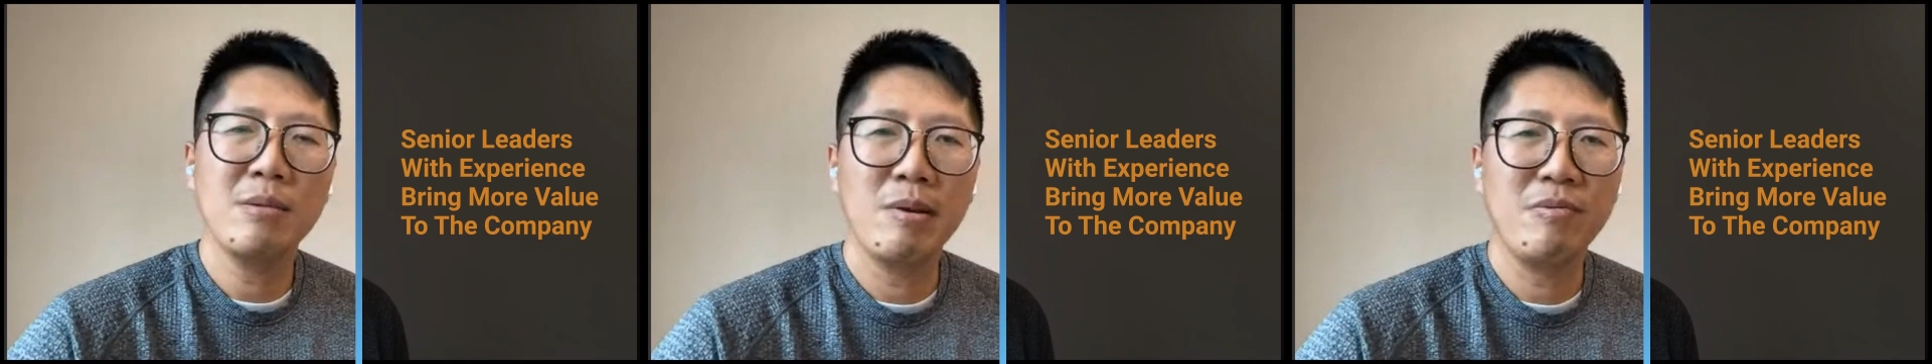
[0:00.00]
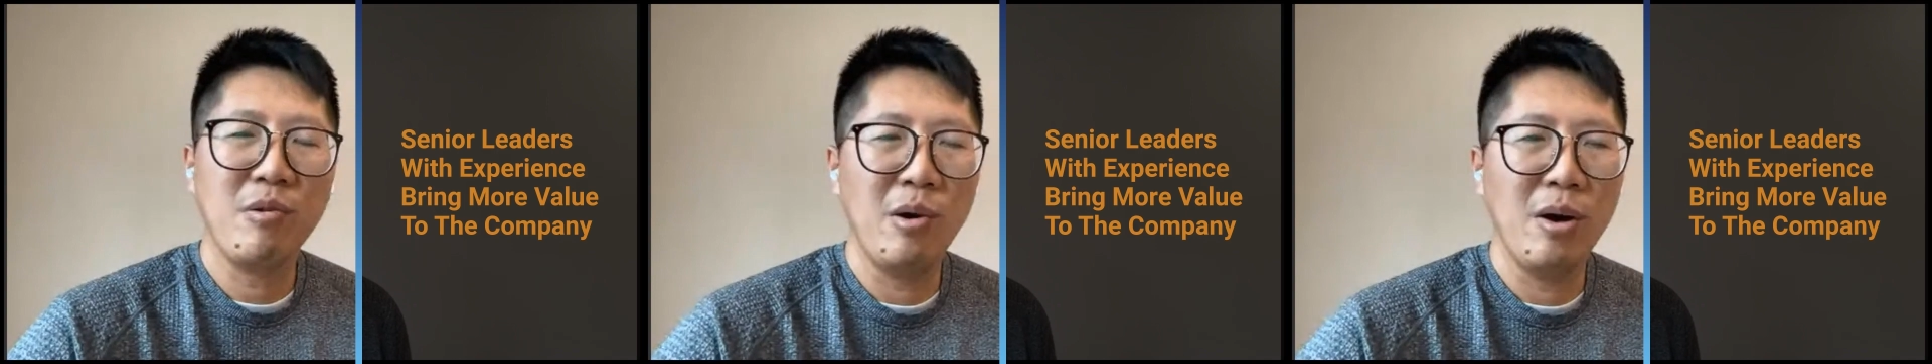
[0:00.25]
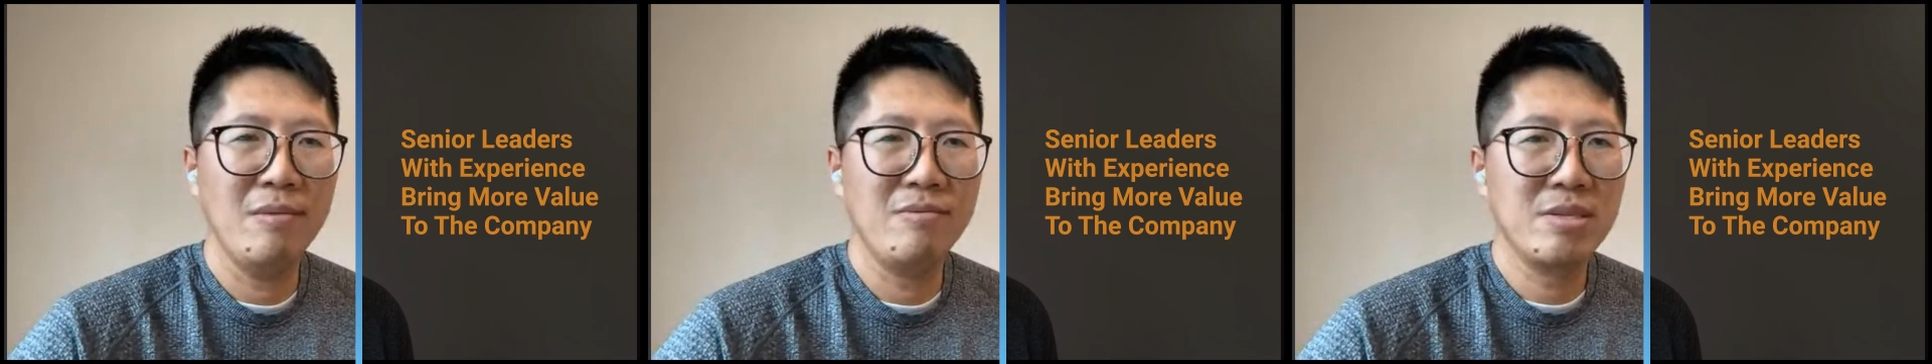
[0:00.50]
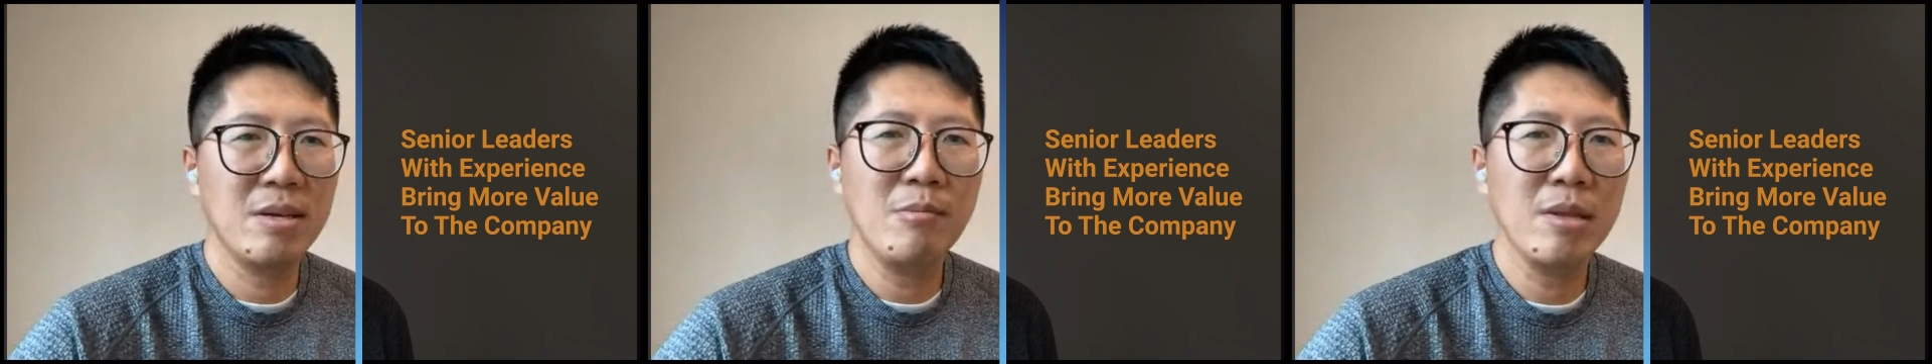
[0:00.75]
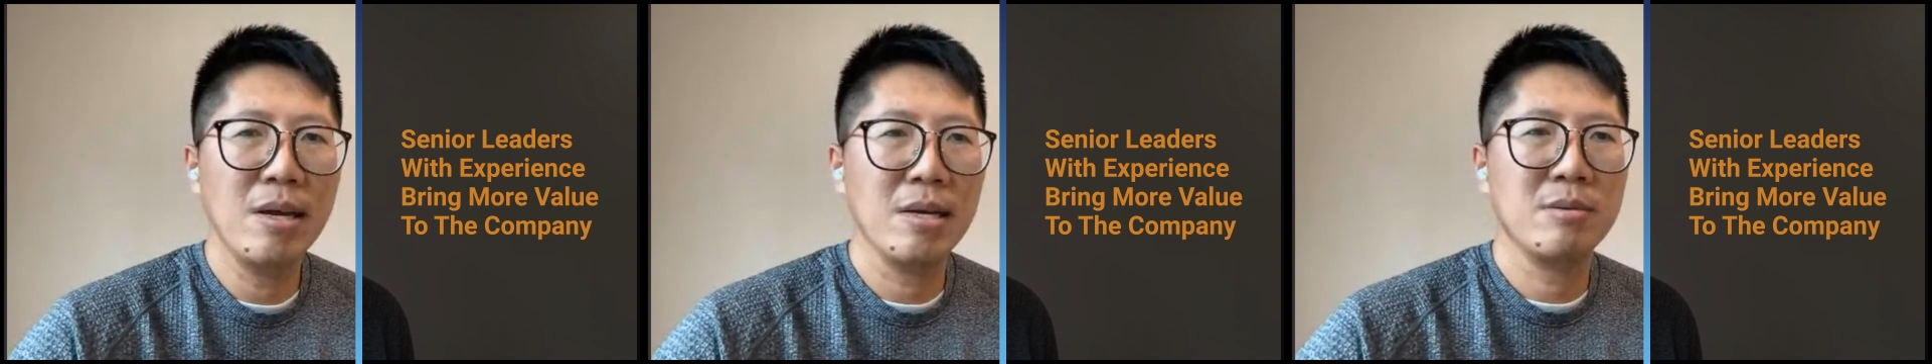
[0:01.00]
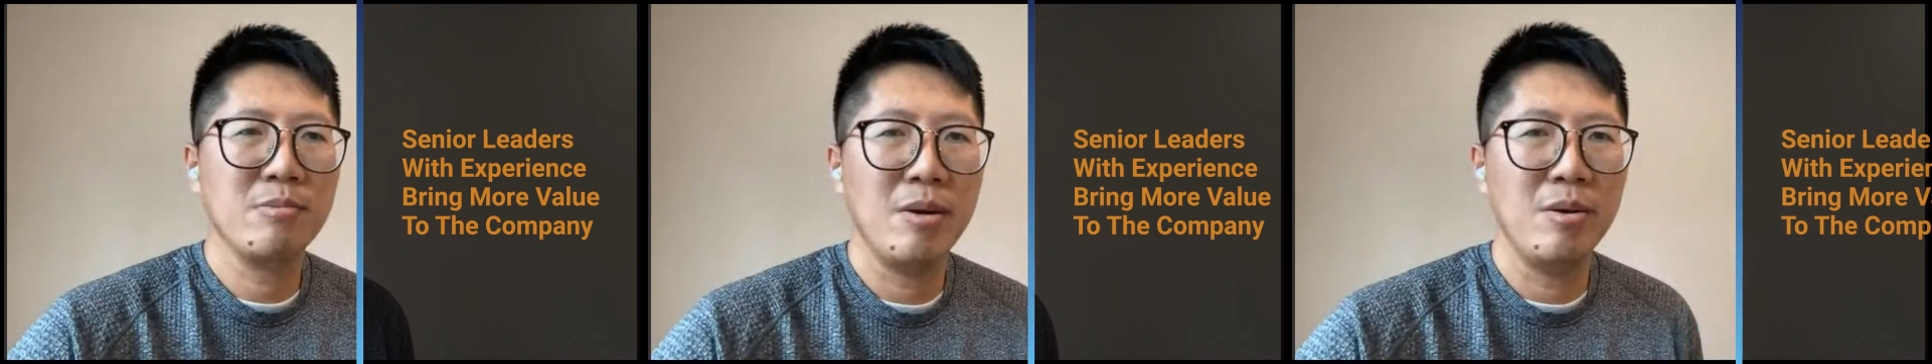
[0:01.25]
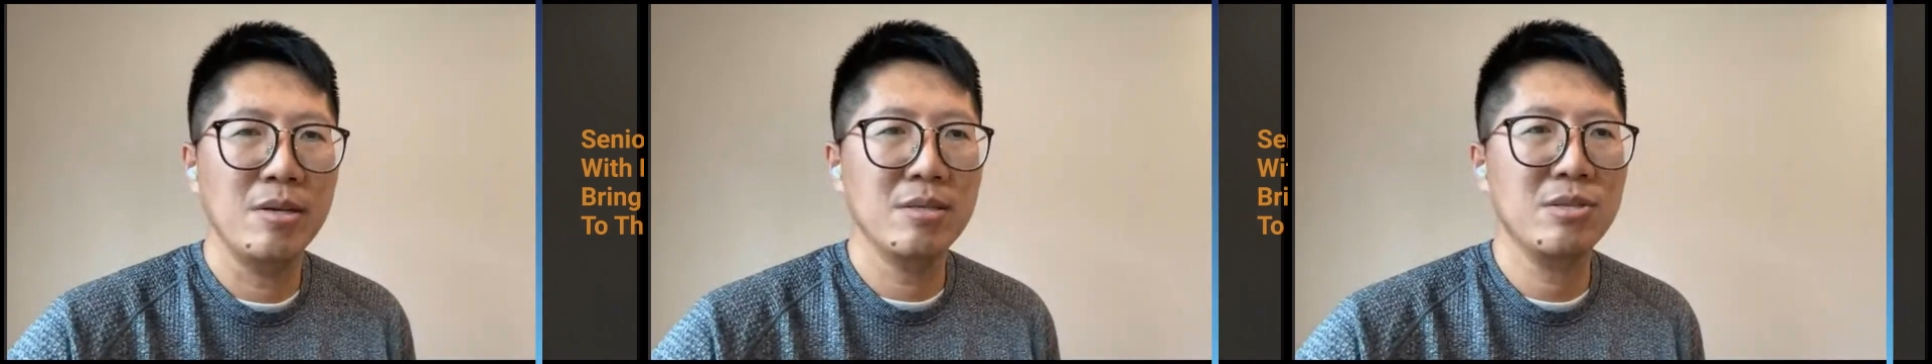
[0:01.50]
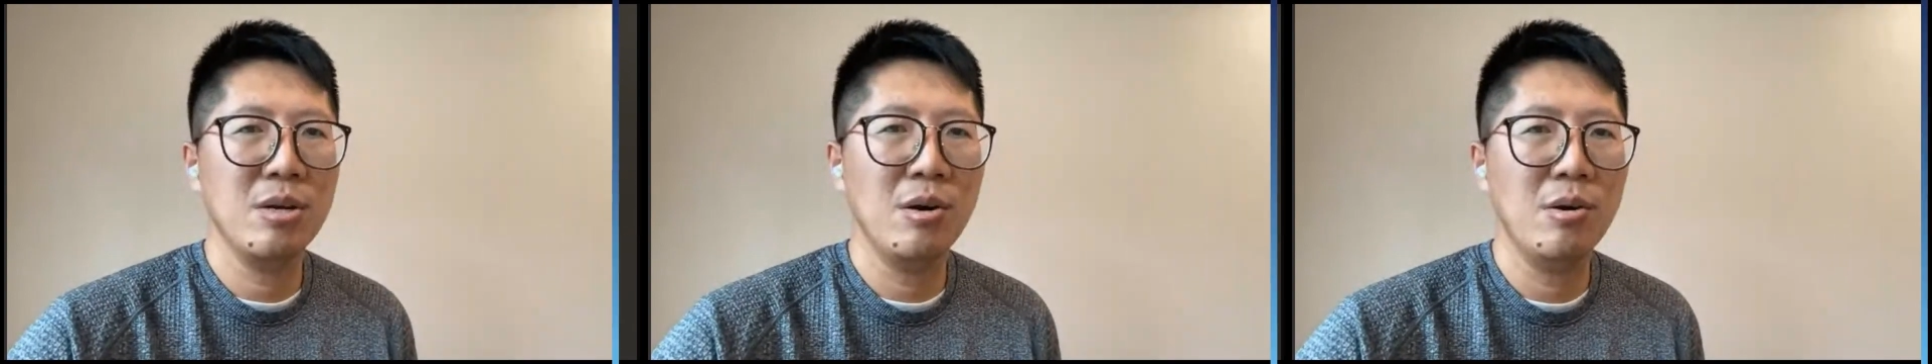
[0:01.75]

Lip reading: done it before, have similar experience.